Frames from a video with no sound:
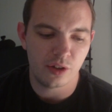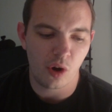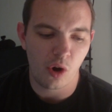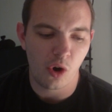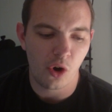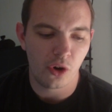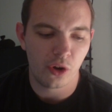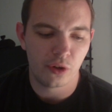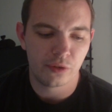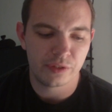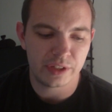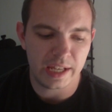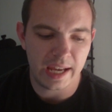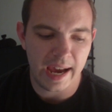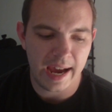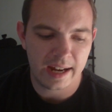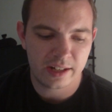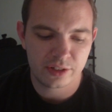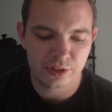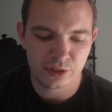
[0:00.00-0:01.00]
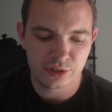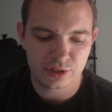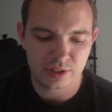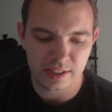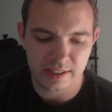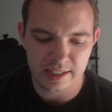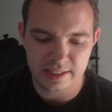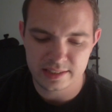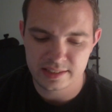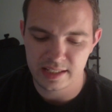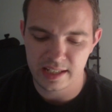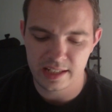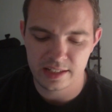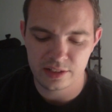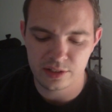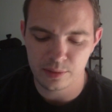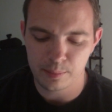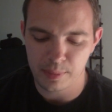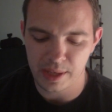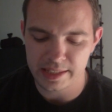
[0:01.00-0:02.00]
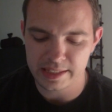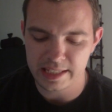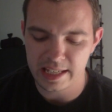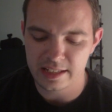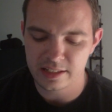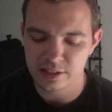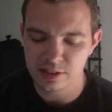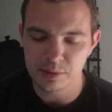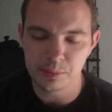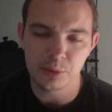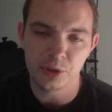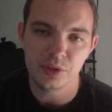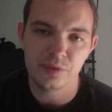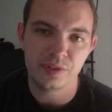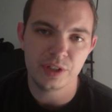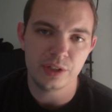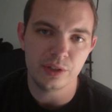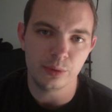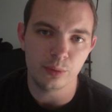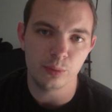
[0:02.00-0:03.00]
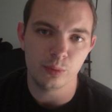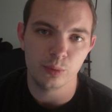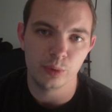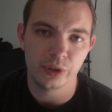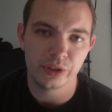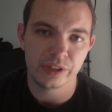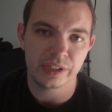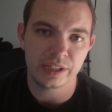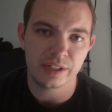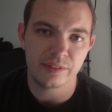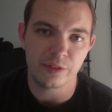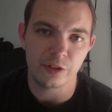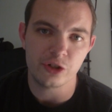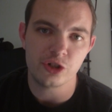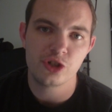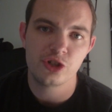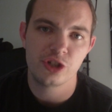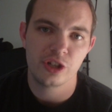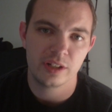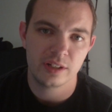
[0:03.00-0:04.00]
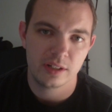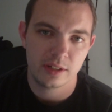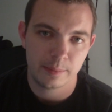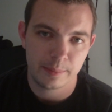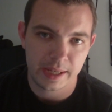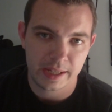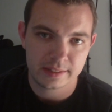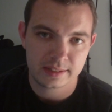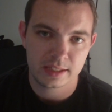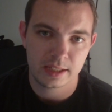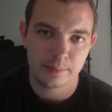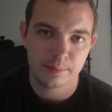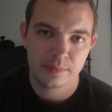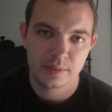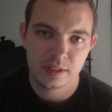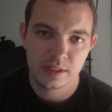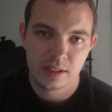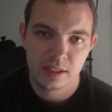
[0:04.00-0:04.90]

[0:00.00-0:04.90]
All the actors, like I said, by the end of the movie, you really give a shit about them.